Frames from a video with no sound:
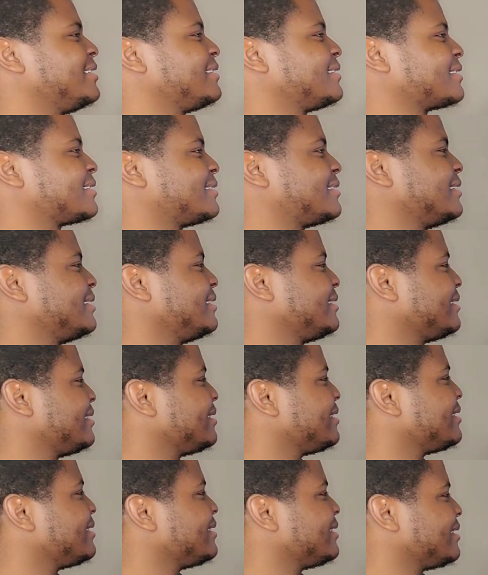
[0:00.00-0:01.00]
She's
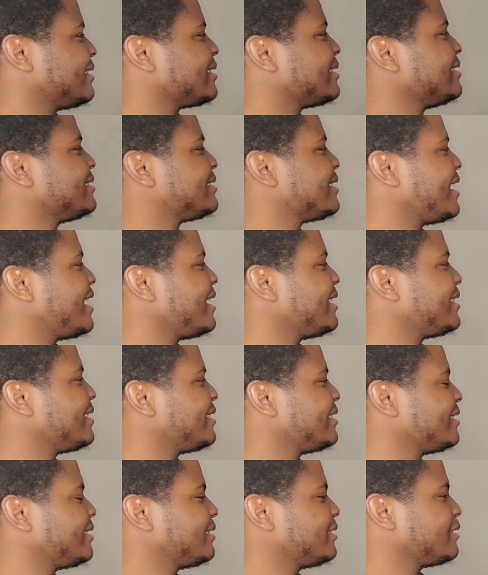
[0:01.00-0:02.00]
she because that
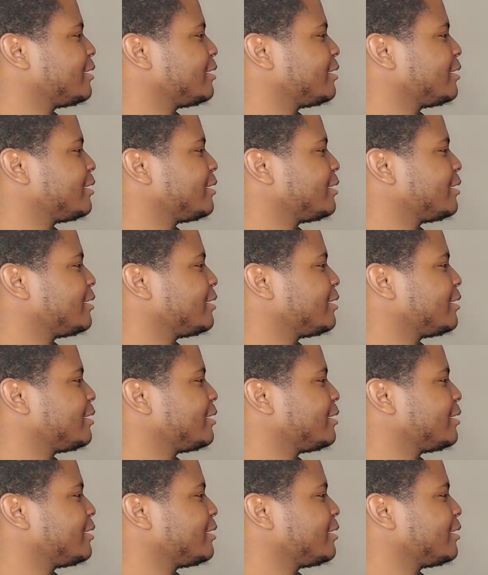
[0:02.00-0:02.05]
the,